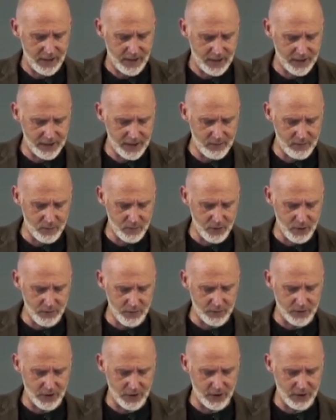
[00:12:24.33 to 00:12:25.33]
and he
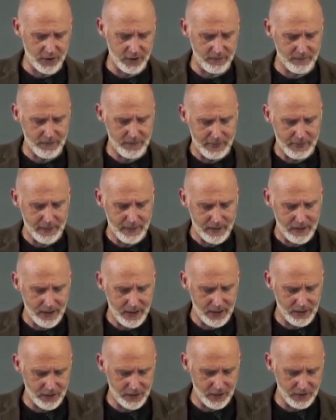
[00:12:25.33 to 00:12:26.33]
moved her
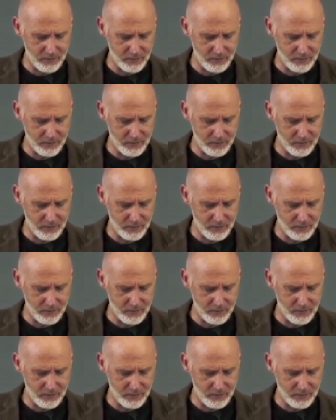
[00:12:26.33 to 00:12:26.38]
and her